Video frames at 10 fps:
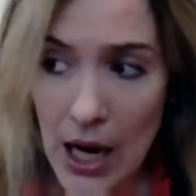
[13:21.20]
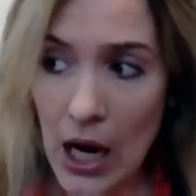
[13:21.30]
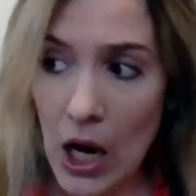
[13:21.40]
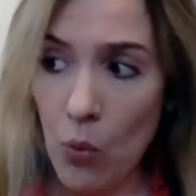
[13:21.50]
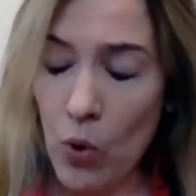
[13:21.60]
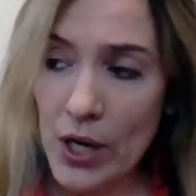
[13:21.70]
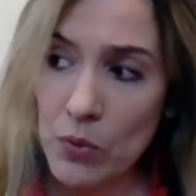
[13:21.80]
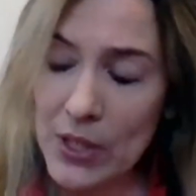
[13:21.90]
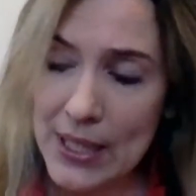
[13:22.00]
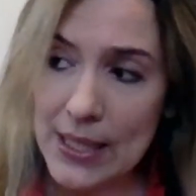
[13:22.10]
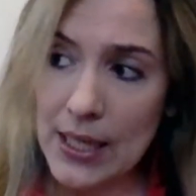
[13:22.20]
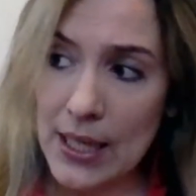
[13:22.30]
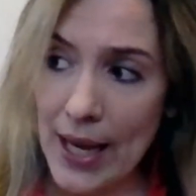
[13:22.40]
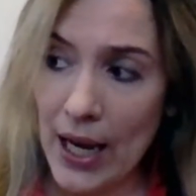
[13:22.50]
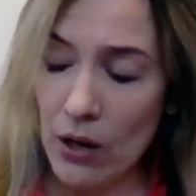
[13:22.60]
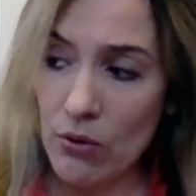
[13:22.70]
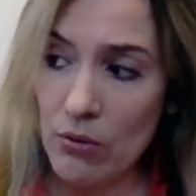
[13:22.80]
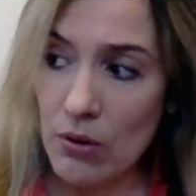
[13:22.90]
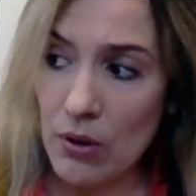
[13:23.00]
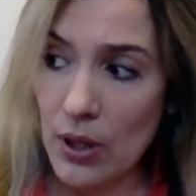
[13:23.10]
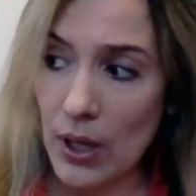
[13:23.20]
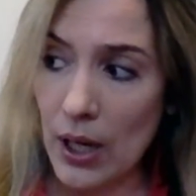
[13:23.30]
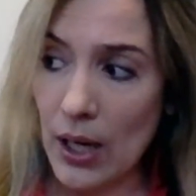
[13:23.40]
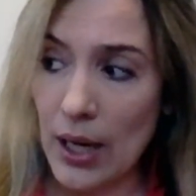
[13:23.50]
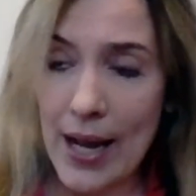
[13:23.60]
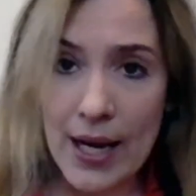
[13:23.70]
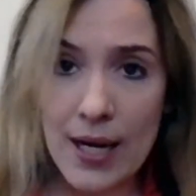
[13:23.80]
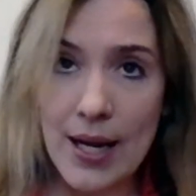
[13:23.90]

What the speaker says: What we see now, I